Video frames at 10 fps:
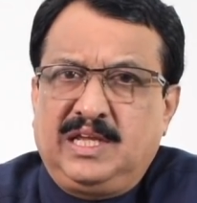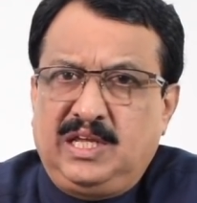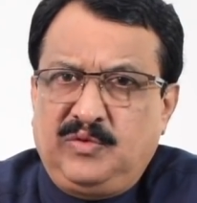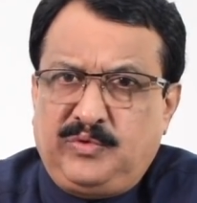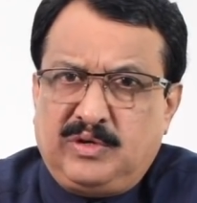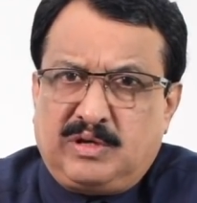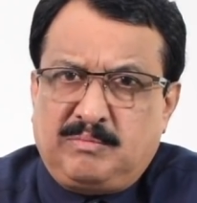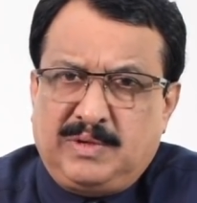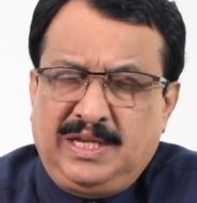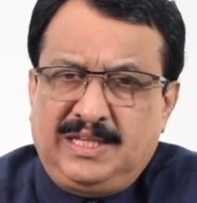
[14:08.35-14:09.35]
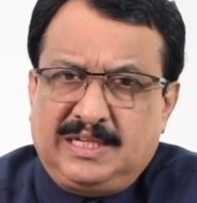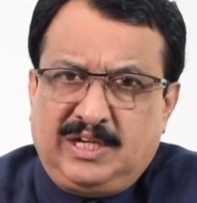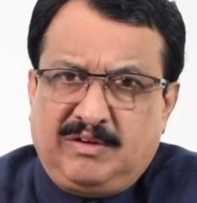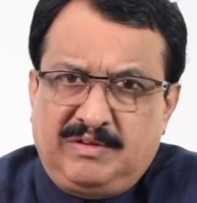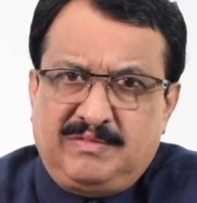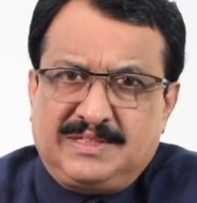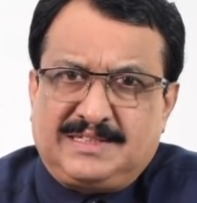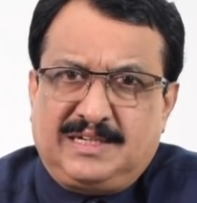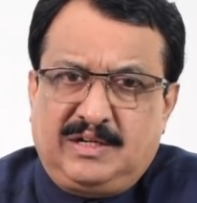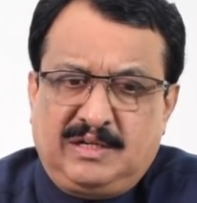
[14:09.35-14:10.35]
If your money that you have
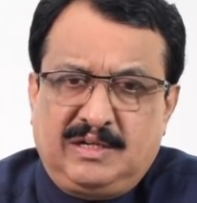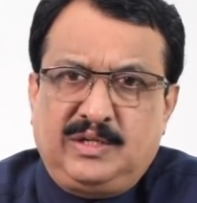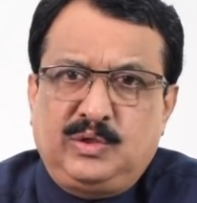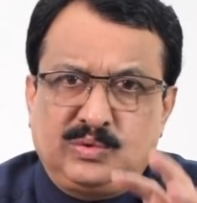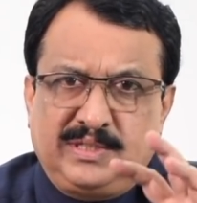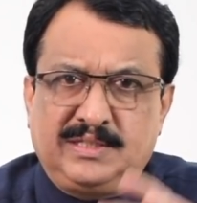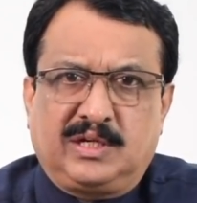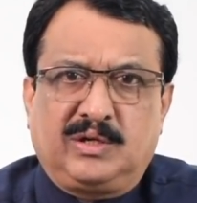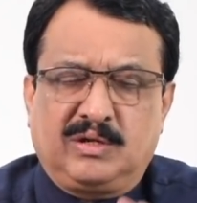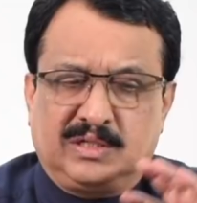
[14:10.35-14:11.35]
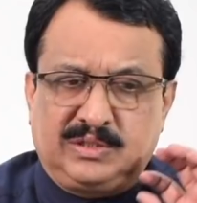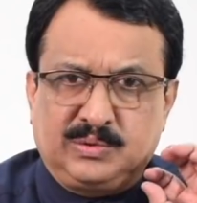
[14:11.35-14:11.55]
invested using the dollars,